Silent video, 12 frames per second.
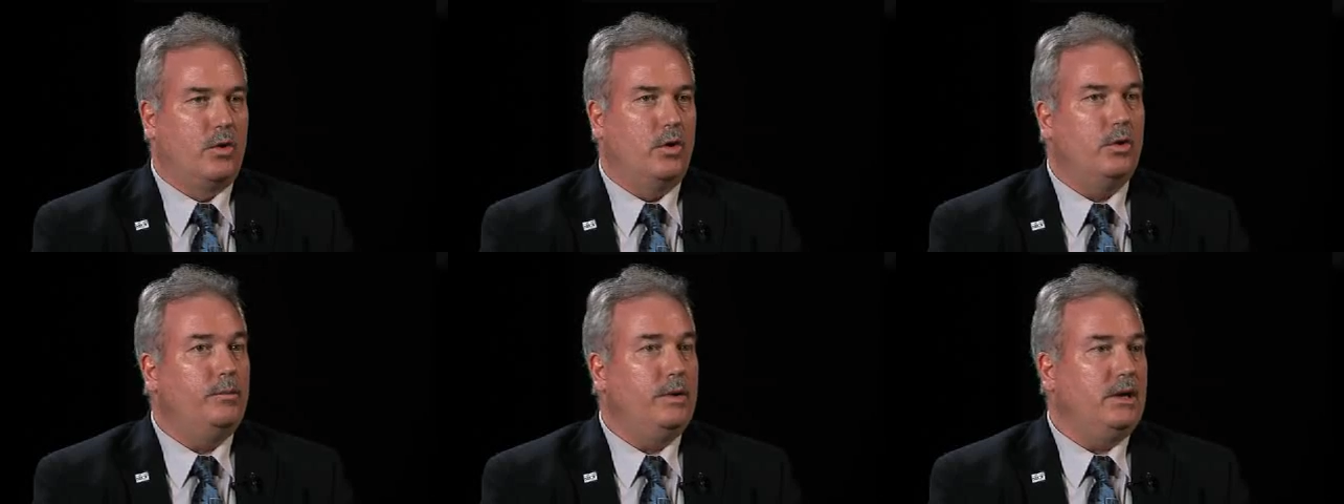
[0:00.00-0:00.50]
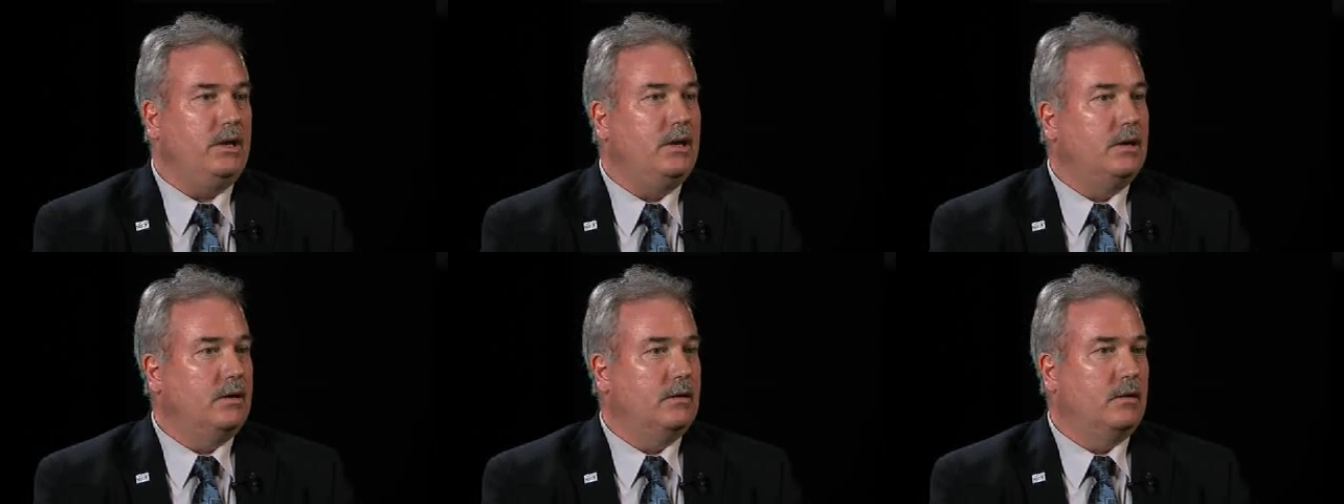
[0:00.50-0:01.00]
could
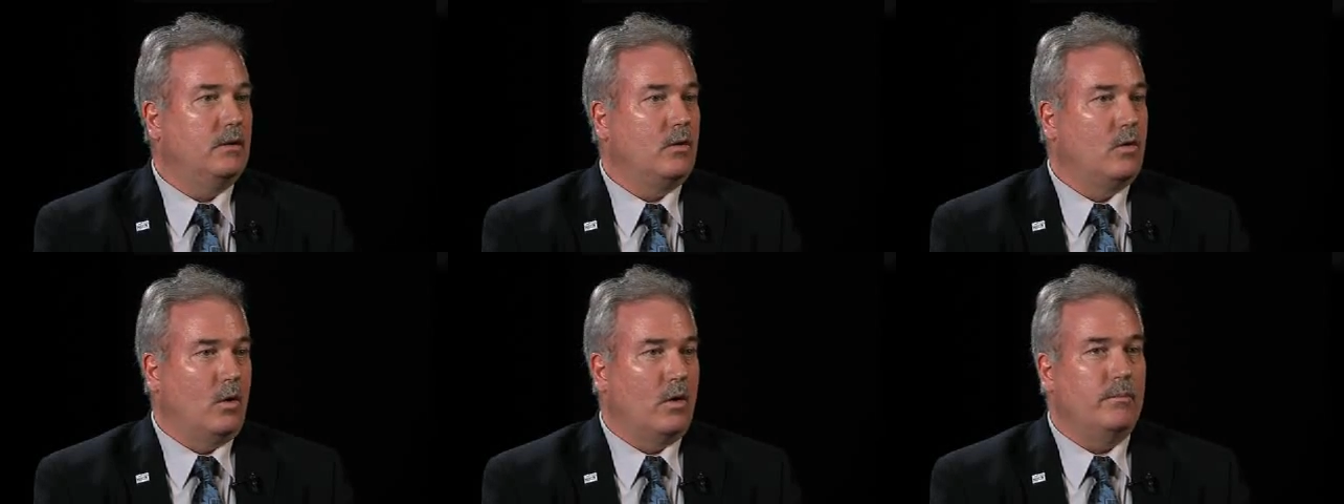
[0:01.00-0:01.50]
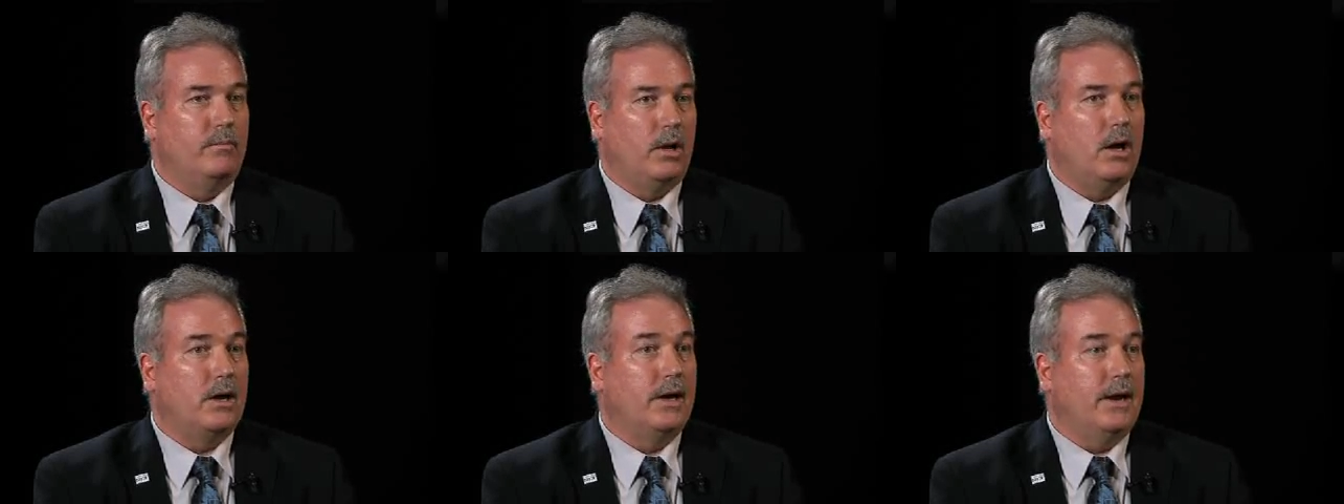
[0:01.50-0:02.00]
be cord and
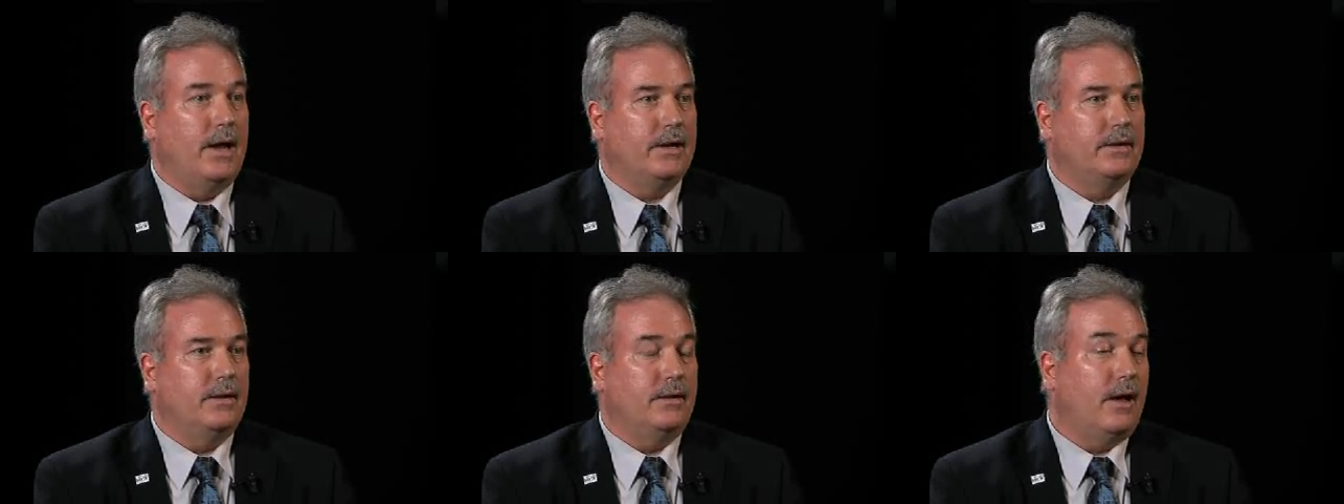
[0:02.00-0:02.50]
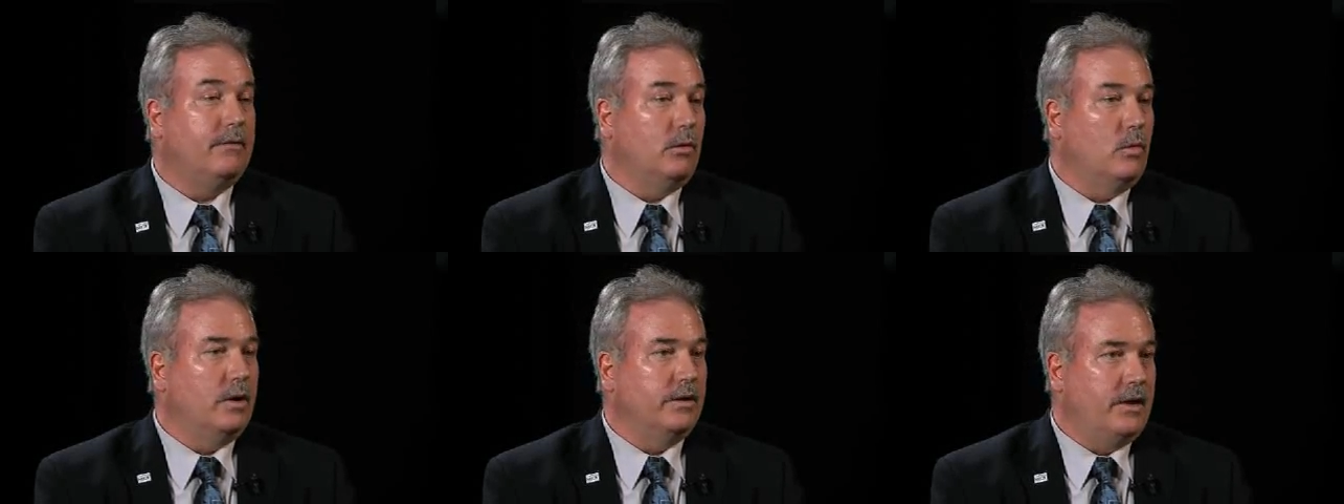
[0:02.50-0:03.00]
plug connected. Level
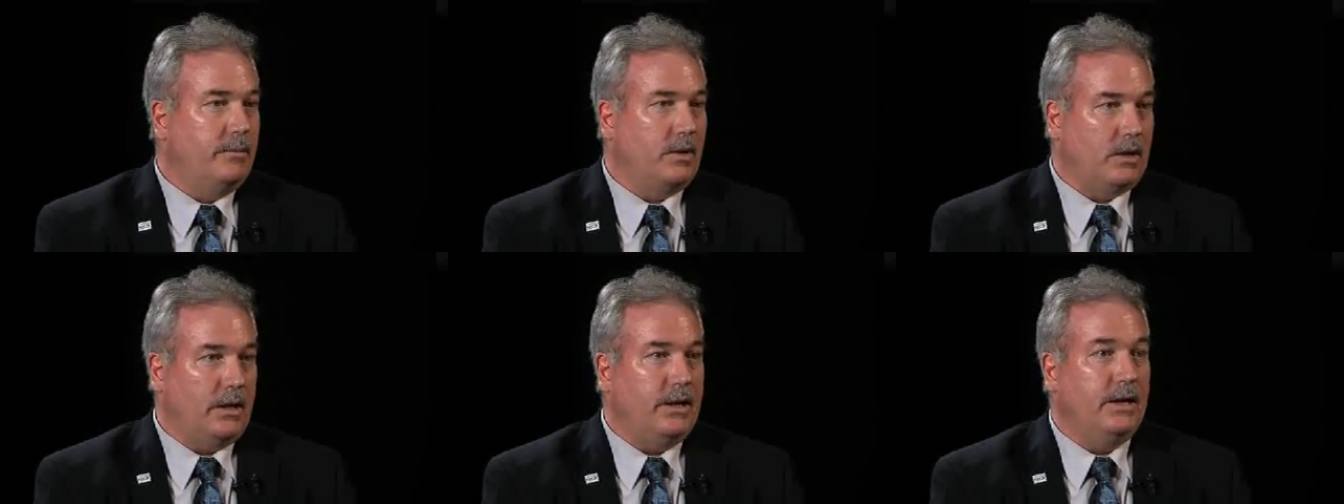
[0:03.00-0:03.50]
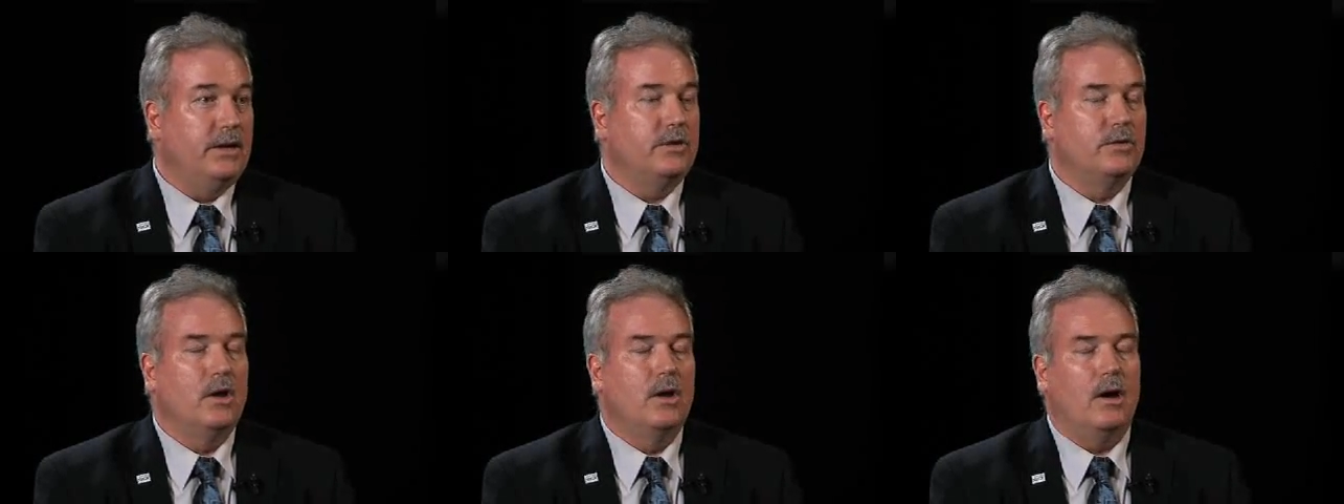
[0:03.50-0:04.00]
1 typically
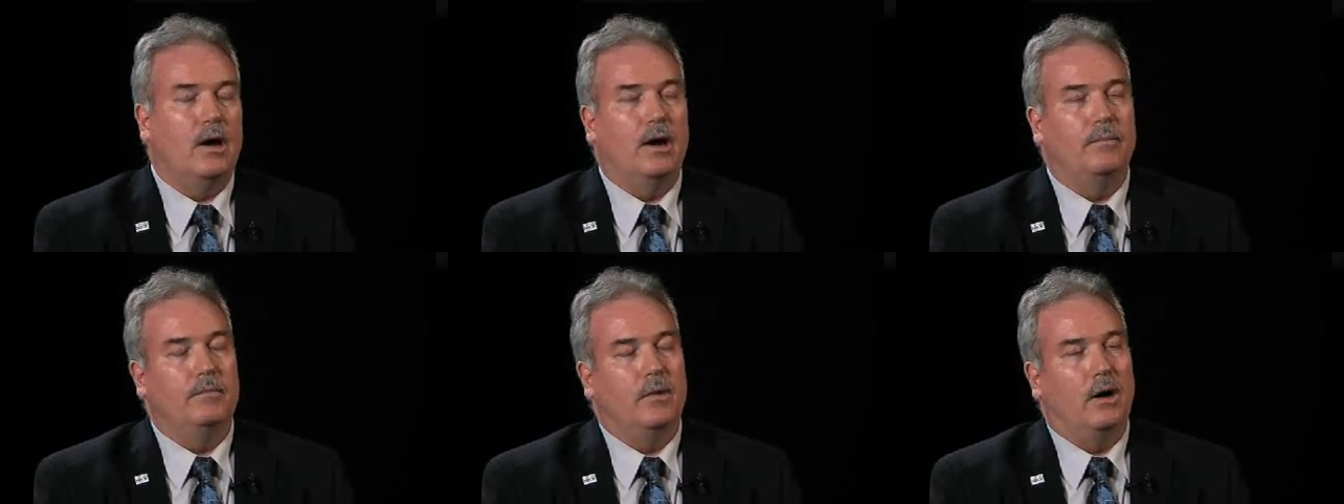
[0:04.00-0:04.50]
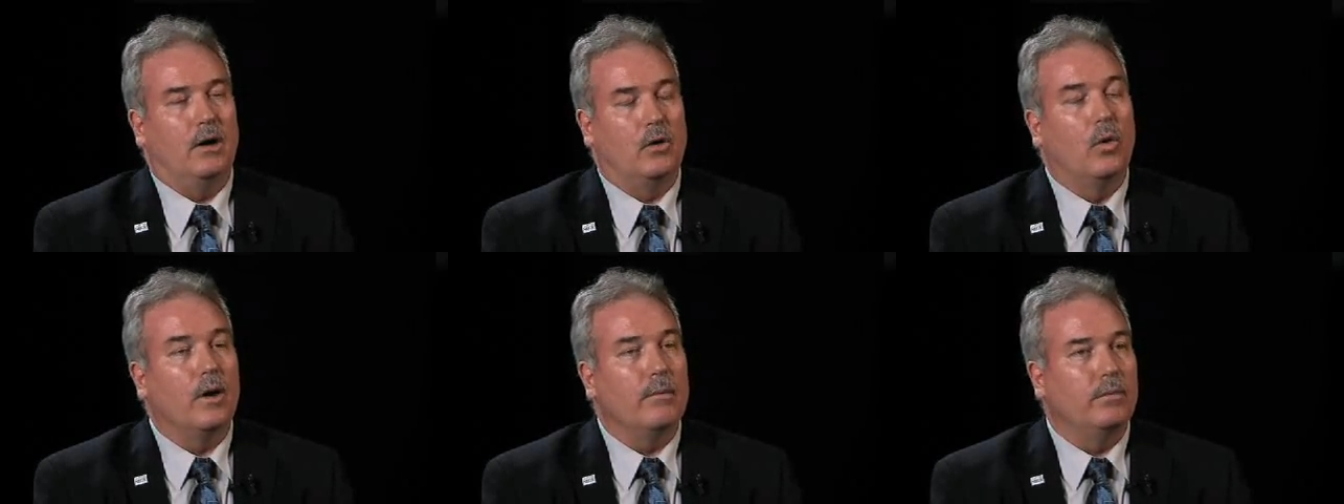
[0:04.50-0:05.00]
is
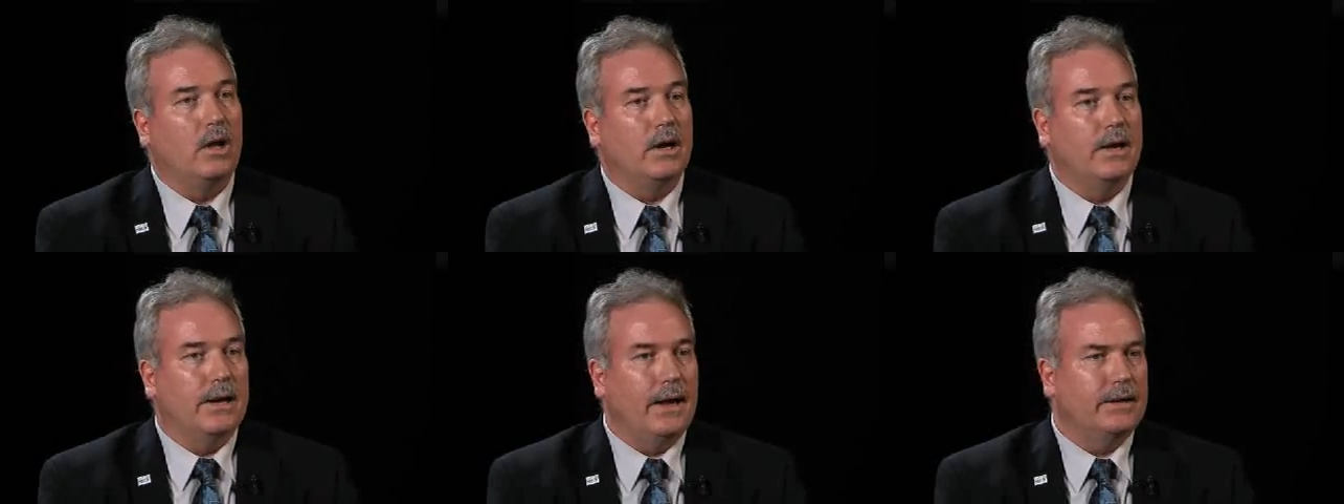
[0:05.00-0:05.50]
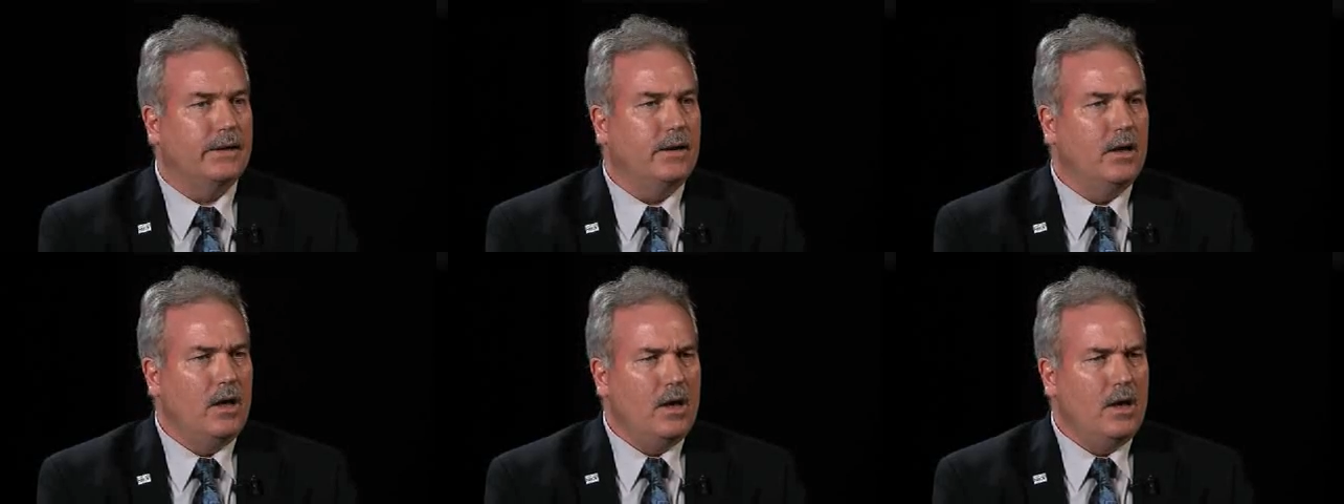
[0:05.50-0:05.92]
cord and plug connected.